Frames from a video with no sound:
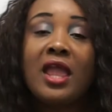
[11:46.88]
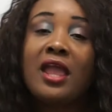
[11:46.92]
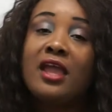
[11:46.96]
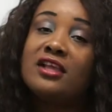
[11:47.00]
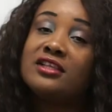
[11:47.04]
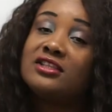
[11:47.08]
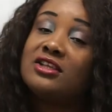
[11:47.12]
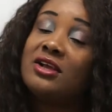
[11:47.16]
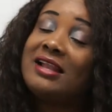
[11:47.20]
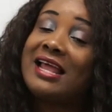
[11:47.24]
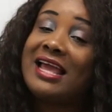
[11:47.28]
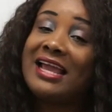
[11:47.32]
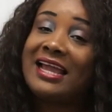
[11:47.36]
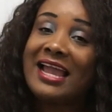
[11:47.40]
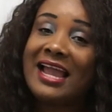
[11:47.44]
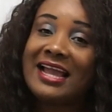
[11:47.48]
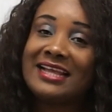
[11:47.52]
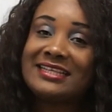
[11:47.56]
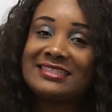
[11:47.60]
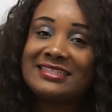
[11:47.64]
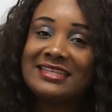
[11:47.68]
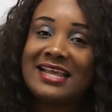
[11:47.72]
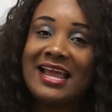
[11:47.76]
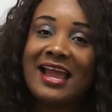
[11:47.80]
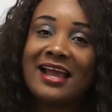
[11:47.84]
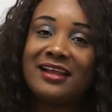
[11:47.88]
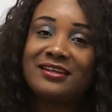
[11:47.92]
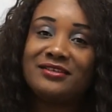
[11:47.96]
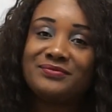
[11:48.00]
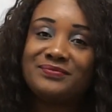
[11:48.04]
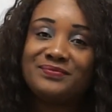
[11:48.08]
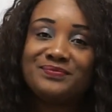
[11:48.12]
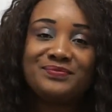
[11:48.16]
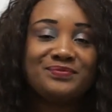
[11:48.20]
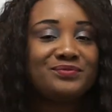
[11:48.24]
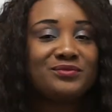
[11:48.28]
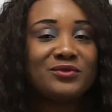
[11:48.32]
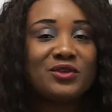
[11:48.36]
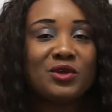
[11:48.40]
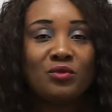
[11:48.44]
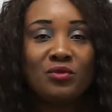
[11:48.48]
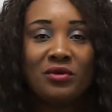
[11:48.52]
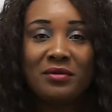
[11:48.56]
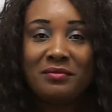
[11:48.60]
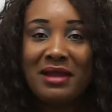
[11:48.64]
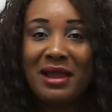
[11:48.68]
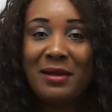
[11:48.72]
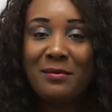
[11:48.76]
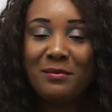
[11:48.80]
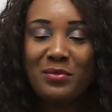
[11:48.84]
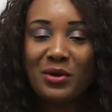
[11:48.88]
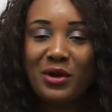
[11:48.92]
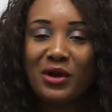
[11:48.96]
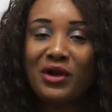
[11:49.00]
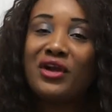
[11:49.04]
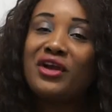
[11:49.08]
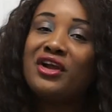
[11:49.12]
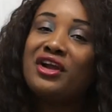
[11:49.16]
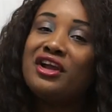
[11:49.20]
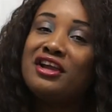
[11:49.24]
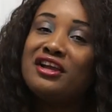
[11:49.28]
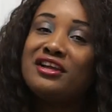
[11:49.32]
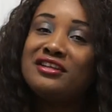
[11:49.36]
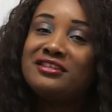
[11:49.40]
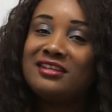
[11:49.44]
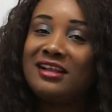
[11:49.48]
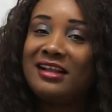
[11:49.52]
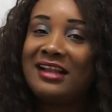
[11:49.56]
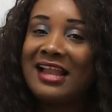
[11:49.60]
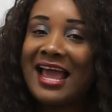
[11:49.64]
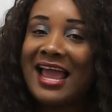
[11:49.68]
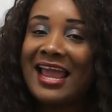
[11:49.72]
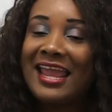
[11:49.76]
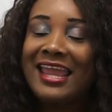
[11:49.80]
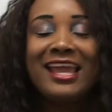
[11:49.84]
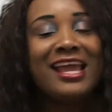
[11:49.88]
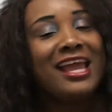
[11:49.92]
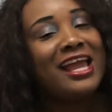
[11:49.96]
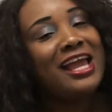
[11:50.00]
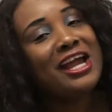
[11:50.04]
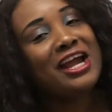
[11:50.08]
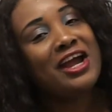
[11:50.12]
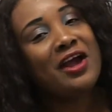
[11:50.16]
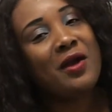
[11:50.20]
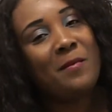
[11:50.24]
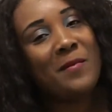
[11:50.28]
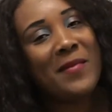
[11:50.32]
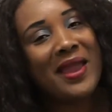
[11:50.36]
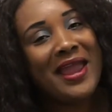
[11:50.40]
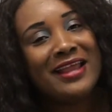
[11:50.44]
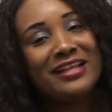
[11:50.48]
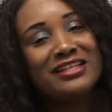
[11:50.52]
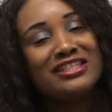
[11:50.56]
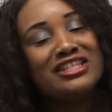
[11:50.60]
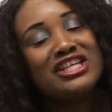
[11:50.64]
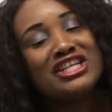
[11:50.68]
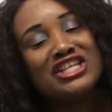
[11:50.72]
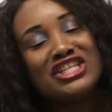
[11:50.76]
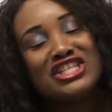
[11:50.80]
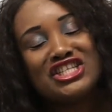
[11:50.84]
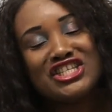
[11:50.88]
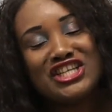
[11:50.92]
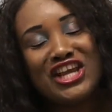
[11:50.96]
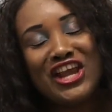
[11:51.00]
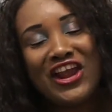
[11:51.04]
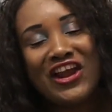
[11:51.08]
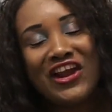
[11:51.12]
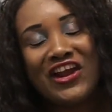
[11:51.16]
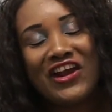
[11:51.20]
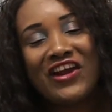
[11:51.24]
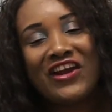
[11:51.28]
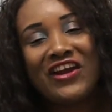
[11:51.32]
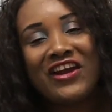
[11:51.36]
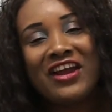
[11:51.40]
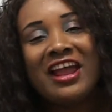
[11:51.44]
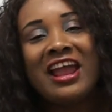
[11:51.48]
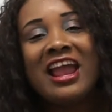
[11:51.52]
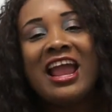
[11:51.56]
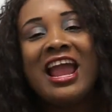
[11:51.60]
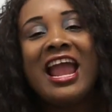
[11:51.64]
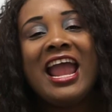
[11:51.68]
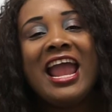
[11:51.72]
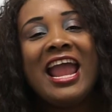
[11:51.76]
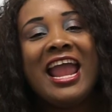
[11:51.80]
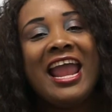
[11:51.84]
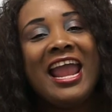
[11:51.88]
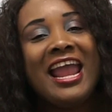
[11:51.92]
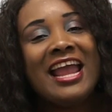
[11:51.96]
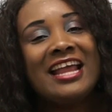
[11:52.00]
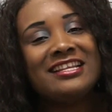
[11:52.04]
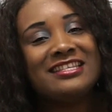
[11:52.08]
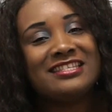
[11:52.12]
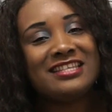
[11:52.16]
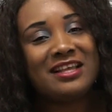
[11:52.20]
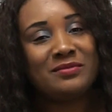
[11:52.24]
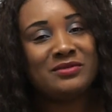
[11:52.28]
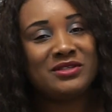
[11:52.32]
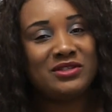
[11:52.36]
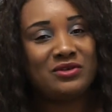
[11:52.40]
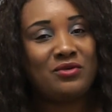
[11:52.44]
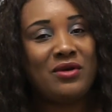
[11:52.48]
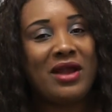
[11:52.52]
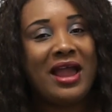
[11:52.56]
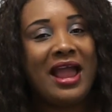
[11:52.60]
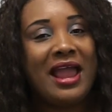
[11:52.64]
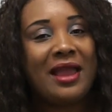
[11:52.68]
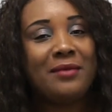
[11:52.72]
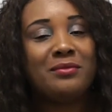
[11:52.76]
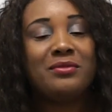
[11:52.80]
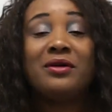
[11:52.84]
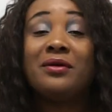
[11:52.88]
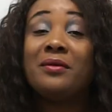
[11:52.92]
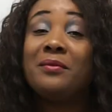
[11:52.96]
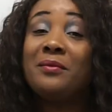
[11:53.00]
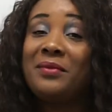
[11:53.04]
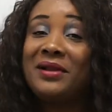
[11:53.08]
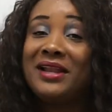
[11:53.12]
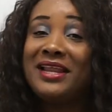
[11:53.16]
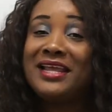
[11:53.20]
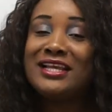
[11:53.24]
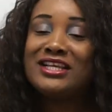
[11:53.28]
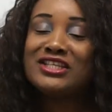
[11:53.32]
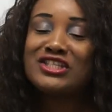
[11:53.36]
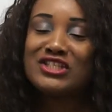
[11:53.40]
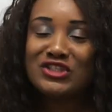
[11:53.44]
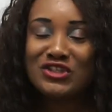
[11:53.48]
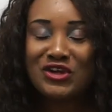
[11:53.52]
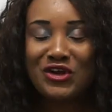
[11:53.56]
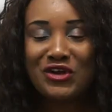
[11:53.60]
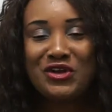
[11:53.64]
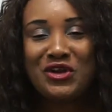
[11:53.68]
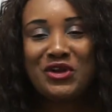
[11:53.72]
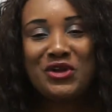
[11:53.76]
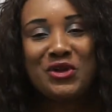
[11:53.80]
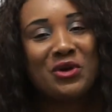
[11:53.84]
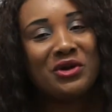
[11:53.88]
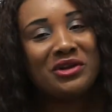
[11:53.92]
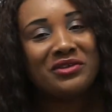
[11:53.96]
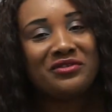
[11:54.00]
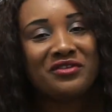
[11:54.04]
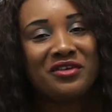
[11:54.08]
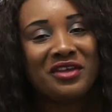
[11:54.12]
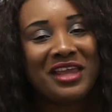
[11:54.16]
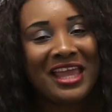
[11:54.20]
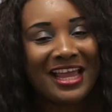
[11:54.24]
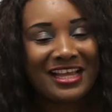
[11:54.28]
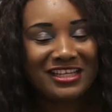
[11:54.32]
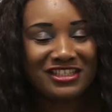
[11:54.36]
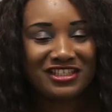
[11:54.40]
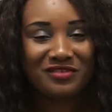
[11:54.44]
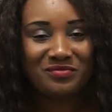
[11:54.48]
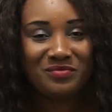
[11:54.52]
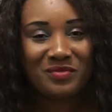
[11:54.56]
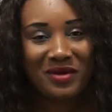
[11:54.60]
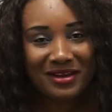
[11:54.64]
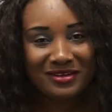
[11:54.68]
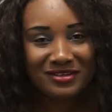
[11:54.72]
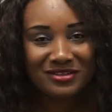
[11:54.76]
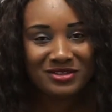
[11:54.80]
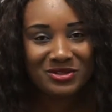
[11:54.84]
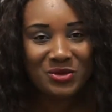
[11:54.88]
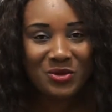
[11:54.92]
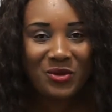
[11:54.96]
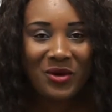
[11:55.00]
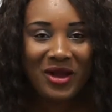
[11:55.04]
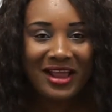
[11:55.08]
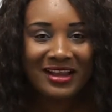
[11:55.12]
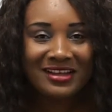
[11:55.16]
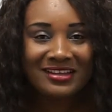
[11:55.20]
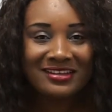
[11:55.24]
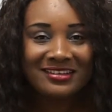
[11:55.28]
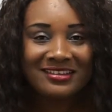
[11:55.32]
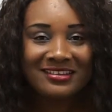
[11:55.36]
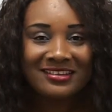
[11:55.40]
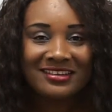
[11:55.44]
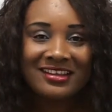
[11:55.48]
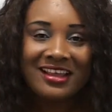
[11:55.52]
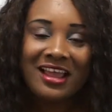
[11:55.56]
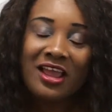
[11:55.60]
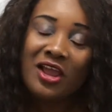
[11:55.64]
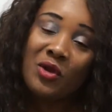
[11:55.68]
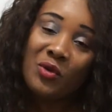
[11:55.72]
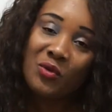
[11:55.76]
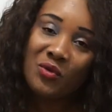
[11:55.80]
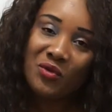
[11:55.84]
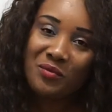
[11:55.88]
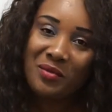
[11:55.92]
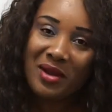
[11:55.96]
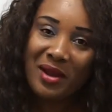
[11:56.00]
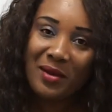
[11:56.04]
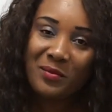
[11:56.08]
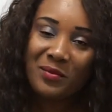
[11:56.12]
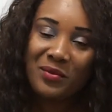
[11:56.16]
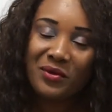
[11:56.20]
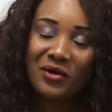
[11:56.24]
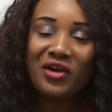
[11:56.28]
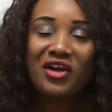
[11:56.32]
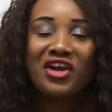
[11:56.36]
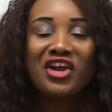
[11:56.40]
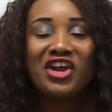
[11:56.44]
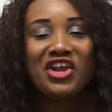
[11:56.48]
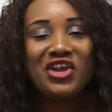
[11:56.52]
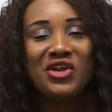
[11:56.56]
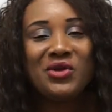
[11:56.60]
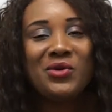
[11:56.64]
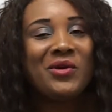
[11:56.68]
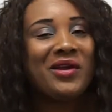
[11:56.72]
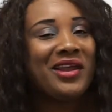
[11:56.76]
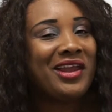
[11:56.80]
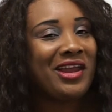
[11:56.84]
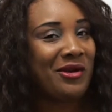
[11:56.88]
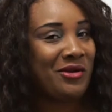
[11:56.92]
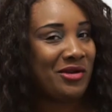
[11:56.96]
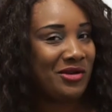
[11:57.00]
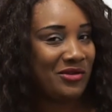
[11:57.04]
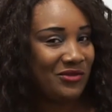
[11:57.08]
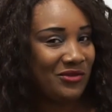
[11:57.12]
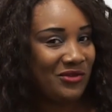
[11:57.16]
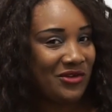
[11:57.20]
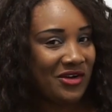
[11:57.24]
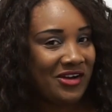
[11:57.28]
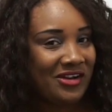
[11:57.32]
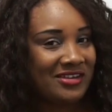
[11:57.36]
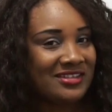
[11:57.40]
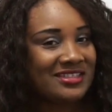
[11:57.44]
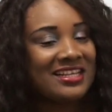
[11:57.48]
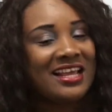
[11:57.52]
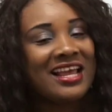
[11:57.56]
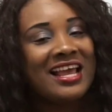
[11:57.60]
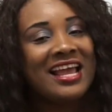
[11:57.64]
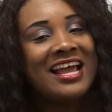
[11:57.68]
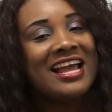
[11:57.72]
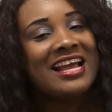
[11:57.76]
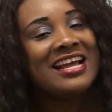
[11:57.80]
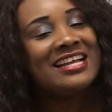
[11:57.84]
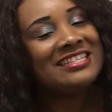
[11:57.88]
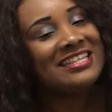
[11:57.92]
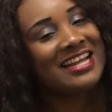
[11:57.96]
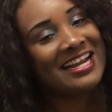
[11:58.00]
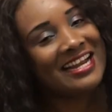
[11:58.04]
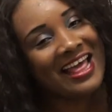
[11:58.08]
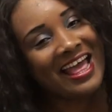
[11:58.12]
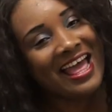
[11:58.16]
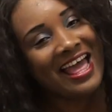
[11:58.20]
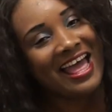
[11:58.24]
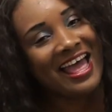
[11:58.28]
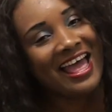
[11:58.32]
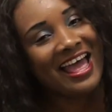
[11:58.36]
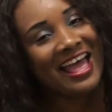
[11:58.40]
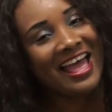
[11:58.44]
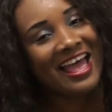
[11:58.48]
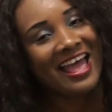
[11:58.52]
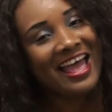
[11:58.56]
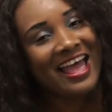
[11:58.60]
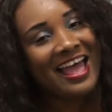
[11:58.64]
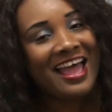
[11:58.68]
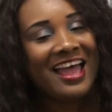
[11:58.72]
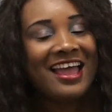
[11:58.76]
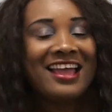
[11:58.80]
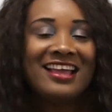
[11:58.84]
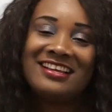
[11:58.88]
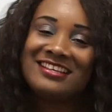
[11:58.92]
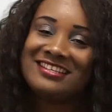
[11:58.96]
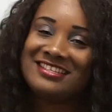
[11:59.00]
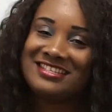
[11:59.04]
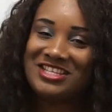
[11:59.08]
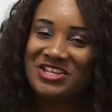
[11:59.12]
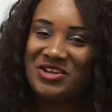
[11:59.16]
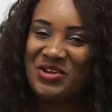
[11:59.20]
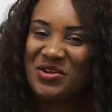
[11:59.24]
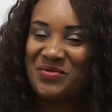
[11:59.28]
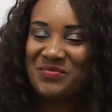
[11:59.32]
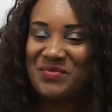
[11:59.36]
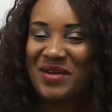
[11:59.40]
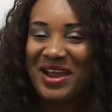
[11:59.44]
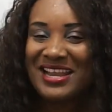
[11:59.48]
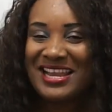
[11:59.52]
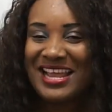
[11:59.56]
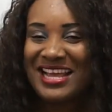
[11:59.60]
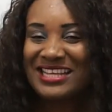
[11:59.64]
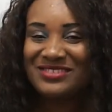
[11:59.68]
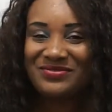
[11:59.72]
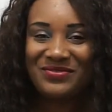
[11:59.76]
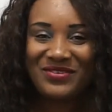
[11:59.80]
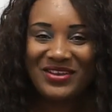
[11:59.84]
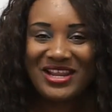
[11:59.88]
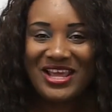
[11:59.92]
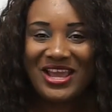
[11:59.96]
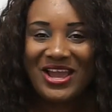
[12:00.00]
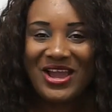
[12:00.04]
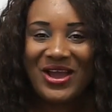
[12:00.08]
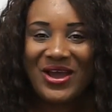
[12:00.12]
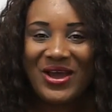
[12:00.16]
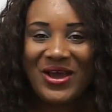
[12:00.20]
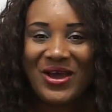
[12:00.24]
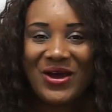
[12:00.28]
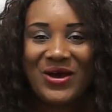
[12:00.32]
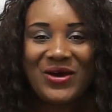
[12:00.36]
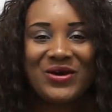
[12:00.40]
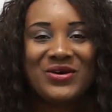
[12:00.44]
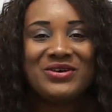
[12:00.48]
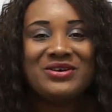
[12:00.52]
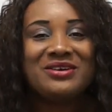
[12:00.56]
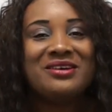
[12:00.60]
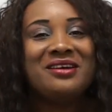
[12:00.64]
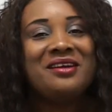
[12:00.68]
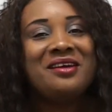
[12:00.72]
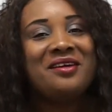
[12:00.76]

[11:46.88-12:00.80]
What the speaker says: So like I said, remember to like, comment, share, and subscribe. Please turn your notification buttons on. Remember, you hear it first. Ta-da! See you in my next video.